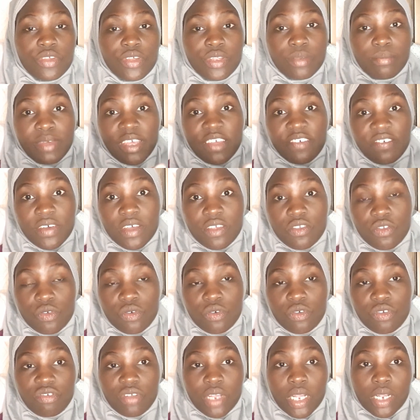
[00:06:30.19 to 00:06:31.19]
In my first
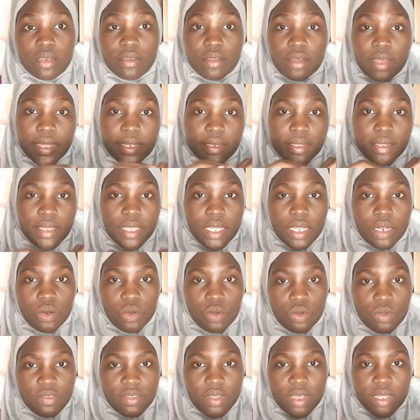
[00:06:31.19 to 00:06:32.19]
contract I did a
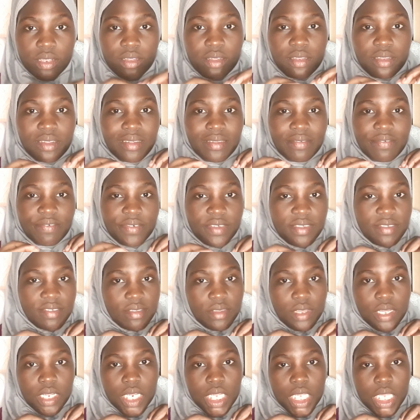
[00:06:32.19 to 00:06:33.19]
loss. I didn't invest
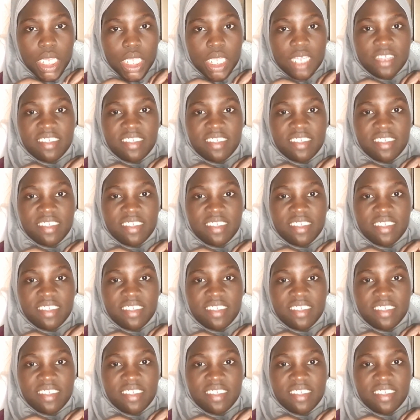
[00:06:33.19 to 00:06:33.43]
anything.